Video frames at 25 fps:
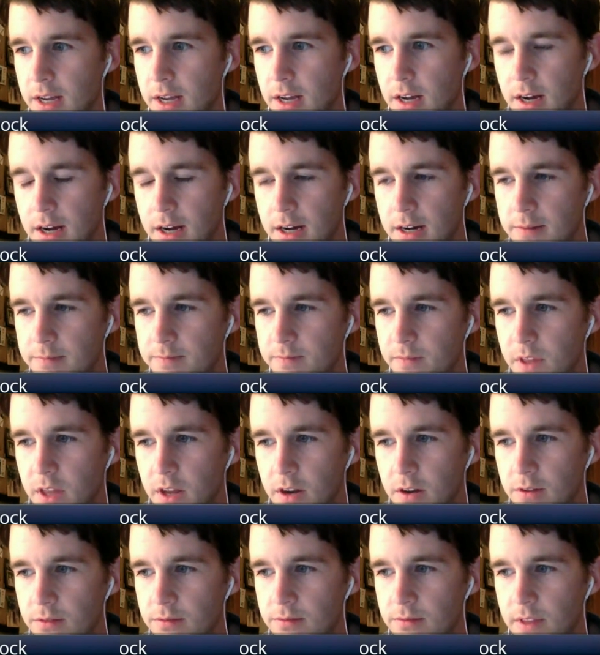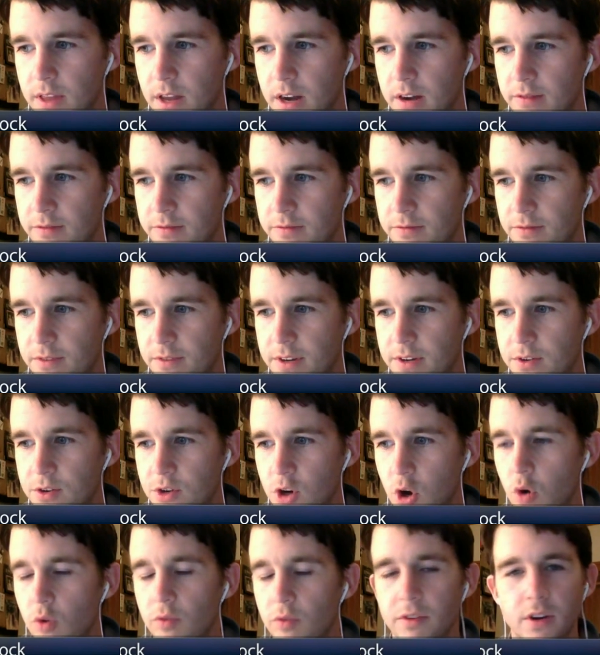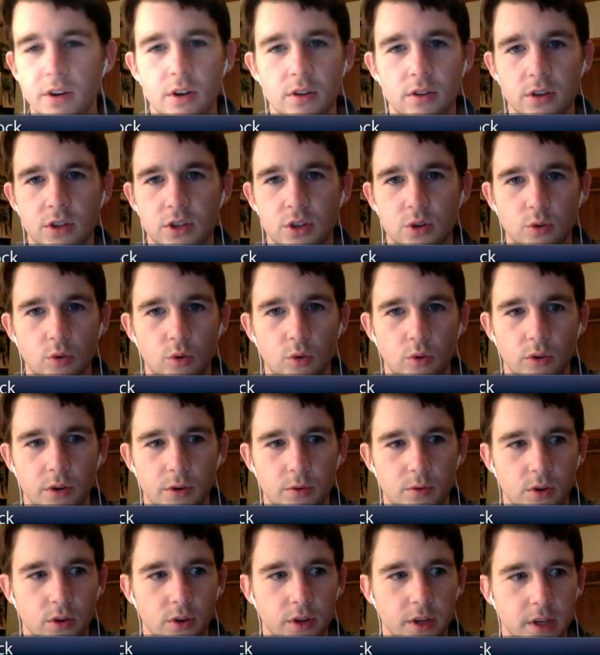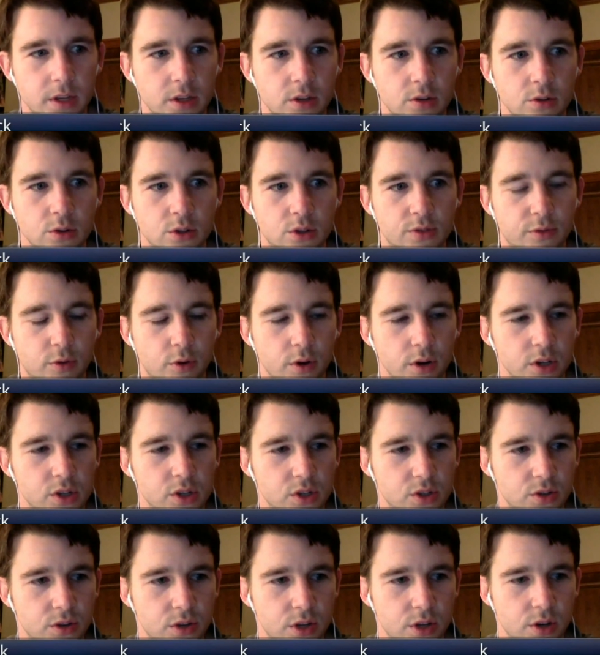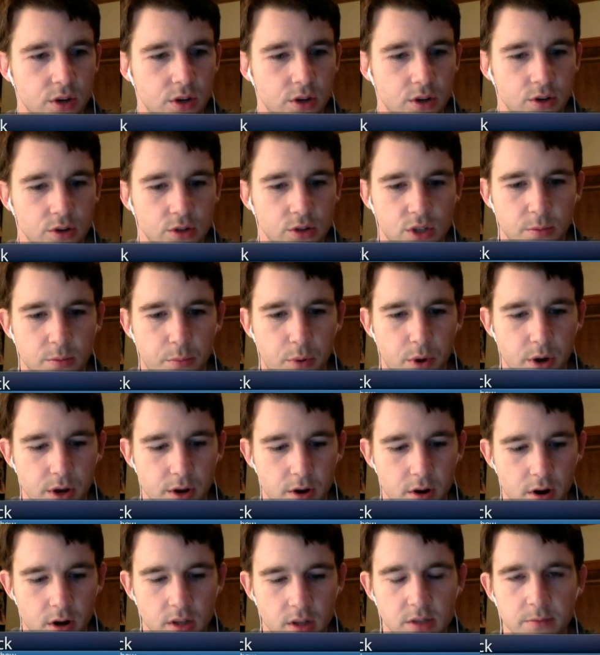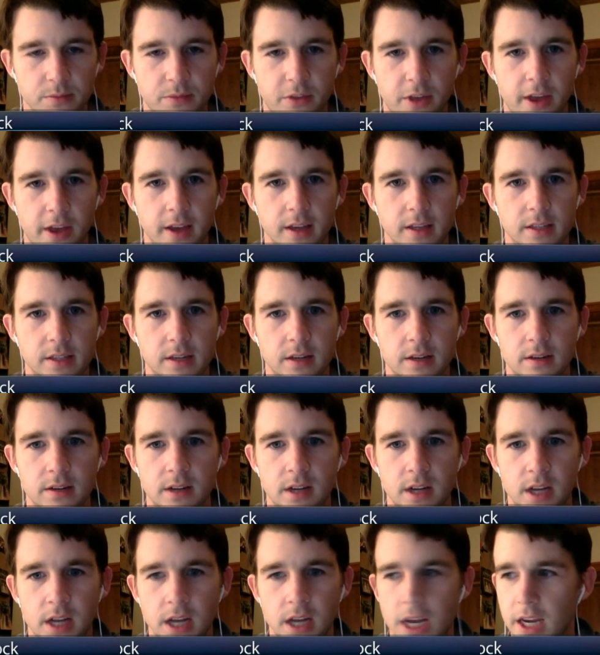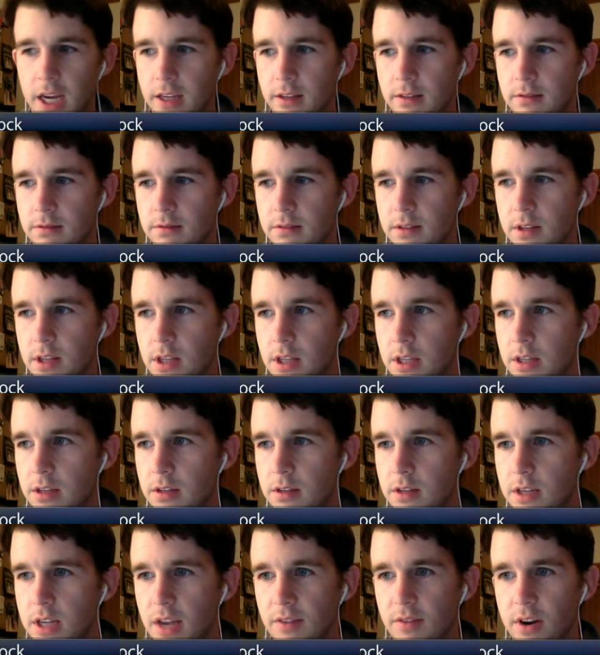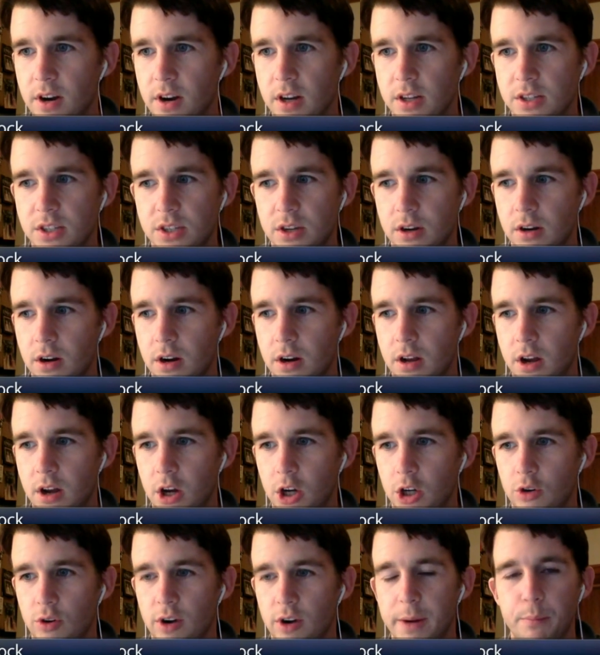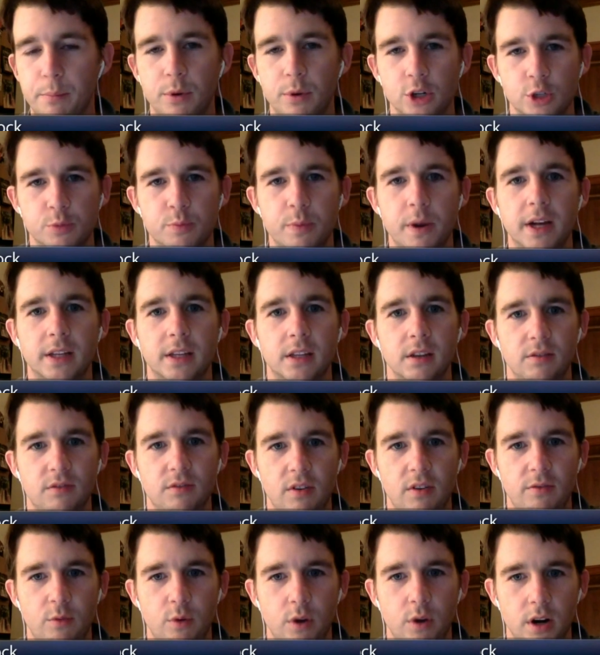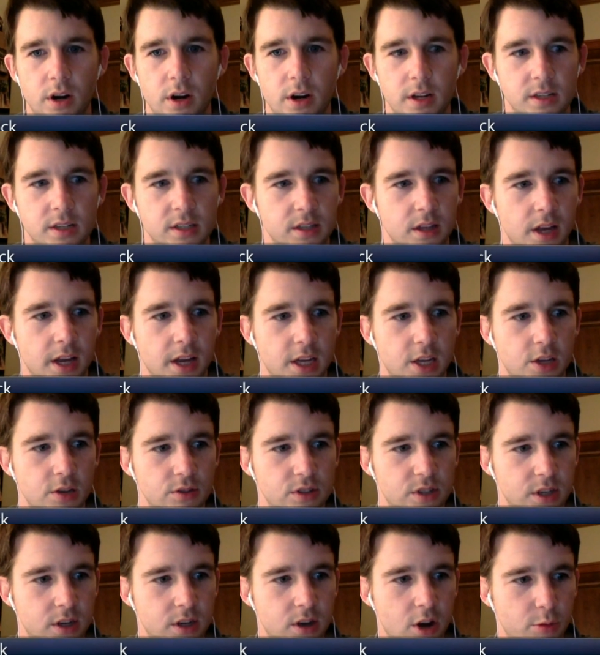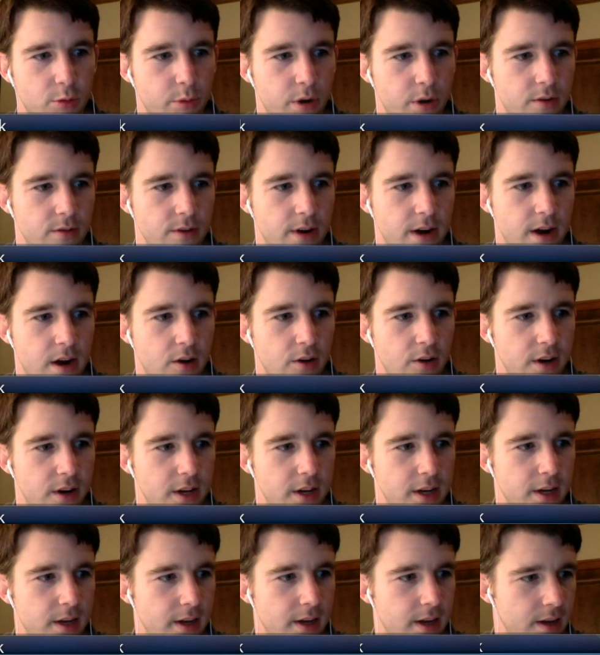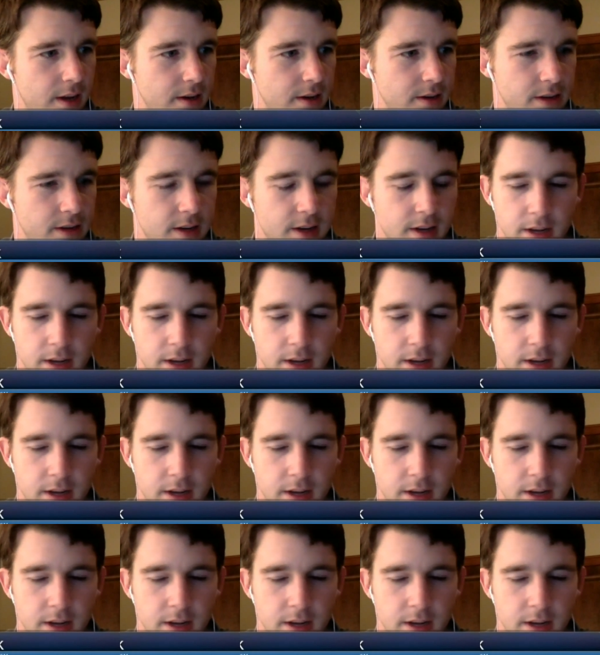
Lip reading: that have dove into the tool and really used 4D Studio to do some pretty awesome things and given us a great perspective of what it is like using augmented reality and